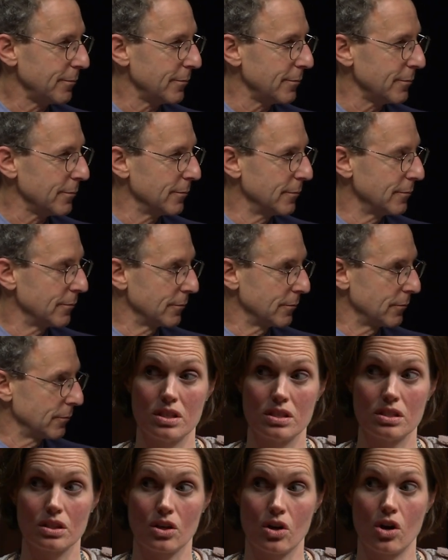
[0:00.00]
Yes, so it
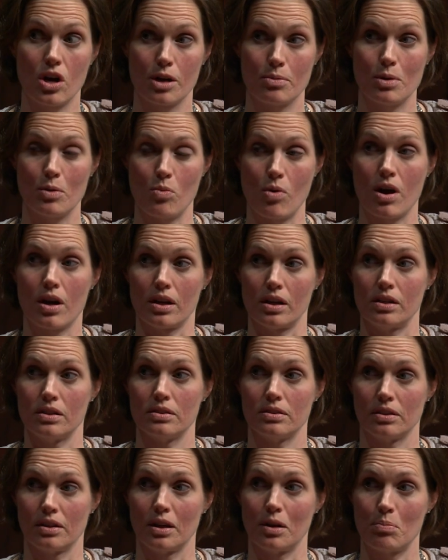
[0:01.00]
is economy-wide.
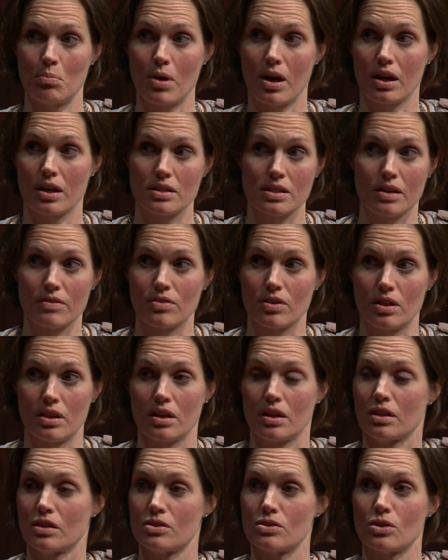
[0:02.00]
It impacts
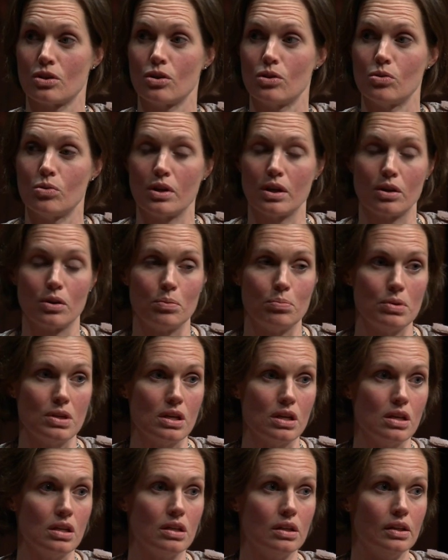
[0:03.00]
everything. So it'll
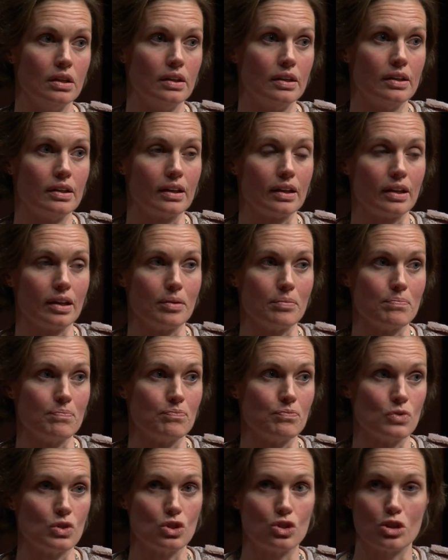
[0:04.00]
be
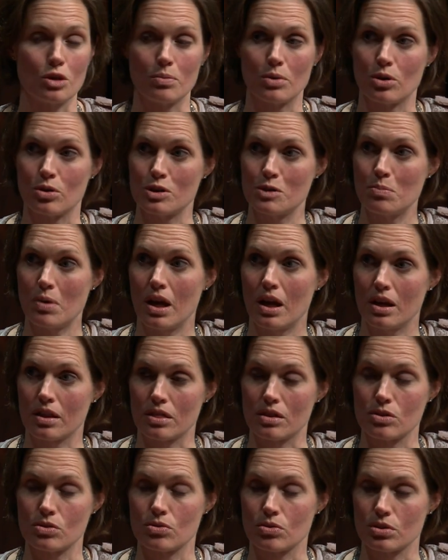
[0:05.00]
distributors pay at
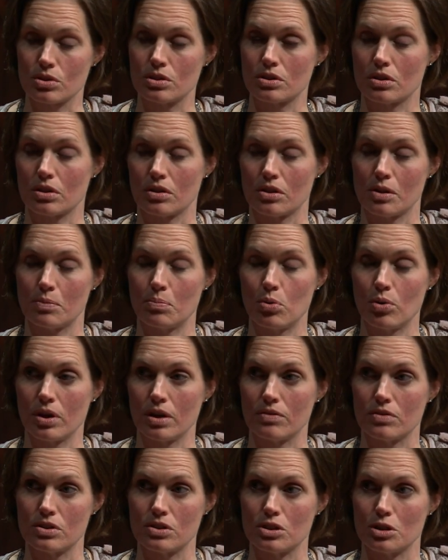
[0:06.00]
the source or at the point
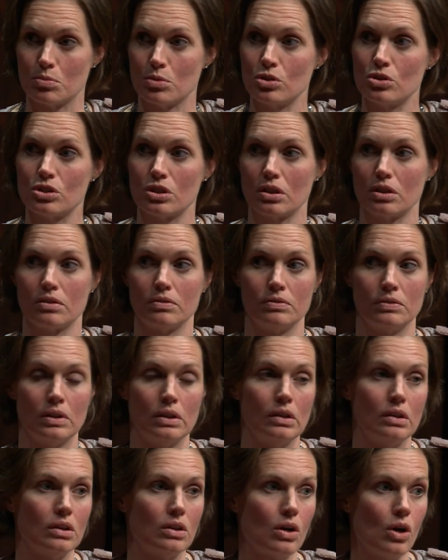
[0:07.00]
of distribution,
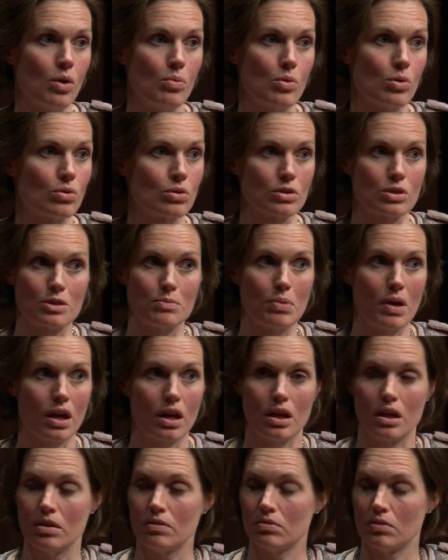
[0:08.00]
homeowners
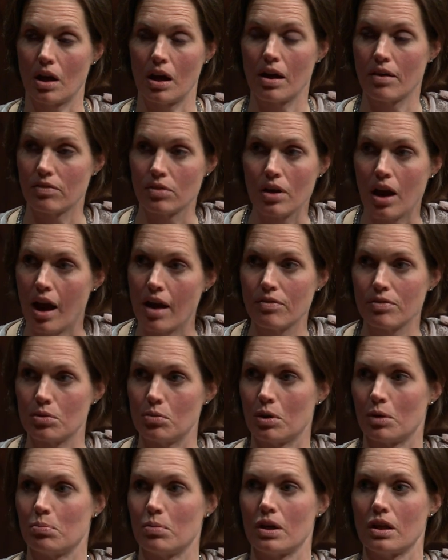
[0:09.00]
pay,
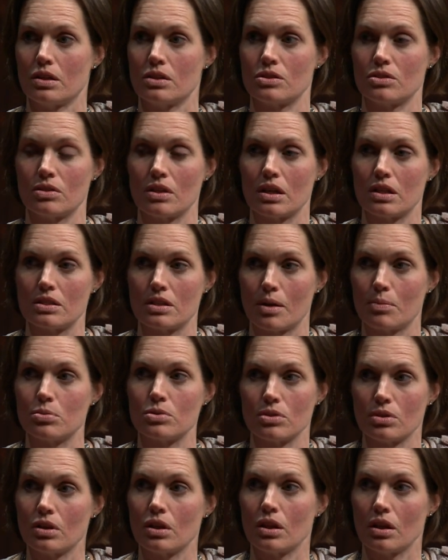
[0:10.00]
everyone pays. So yes,
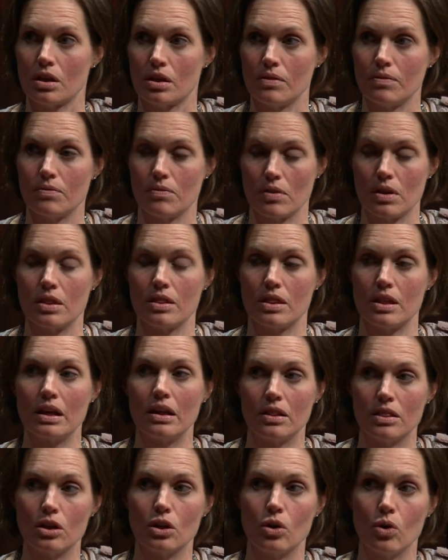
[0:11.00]
absolutely. The
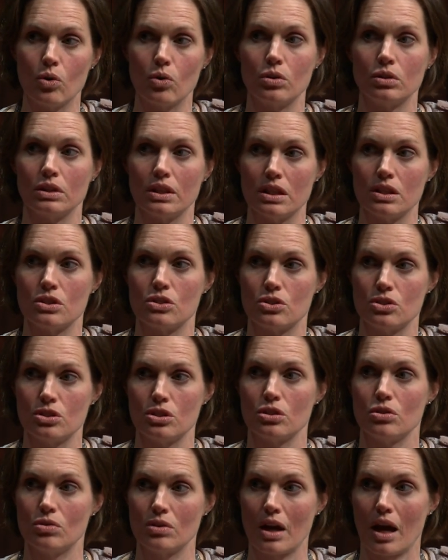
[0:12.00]
goal is
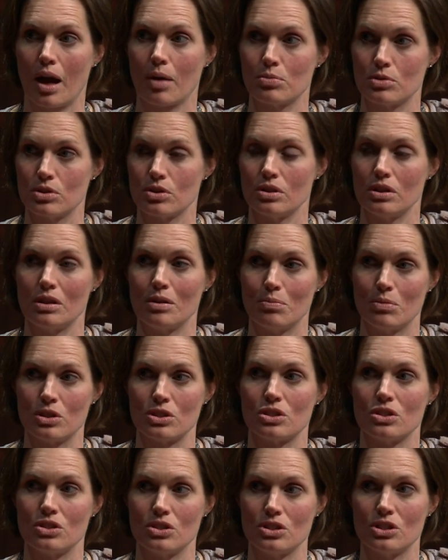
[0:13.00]
to capture the
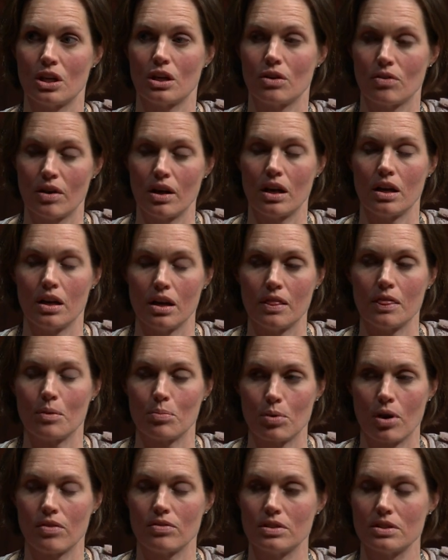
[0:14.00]
emissions generated in the
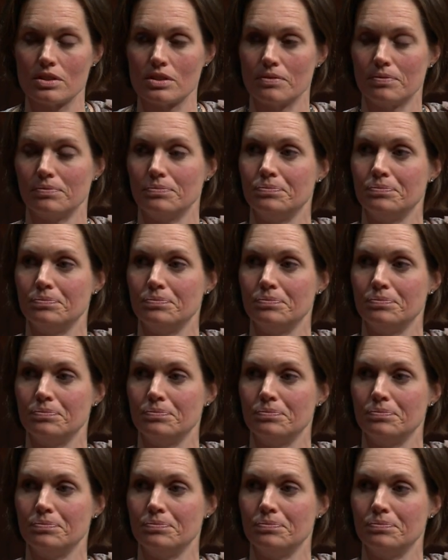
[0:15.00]
province.